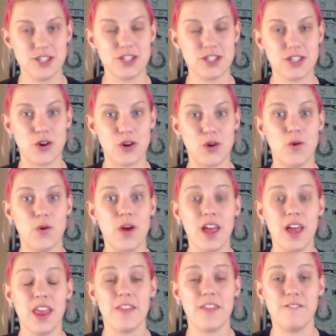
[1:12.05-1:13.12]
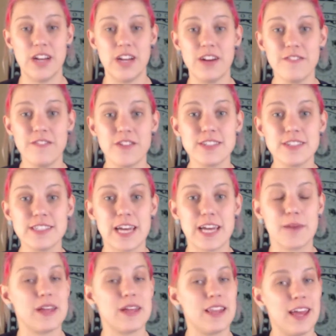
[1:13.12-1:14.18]
So the very first
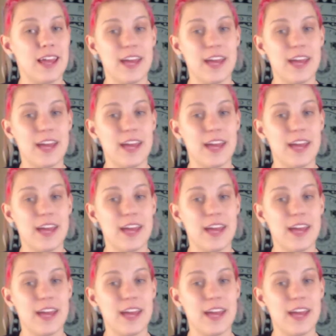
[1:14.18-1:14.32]
step in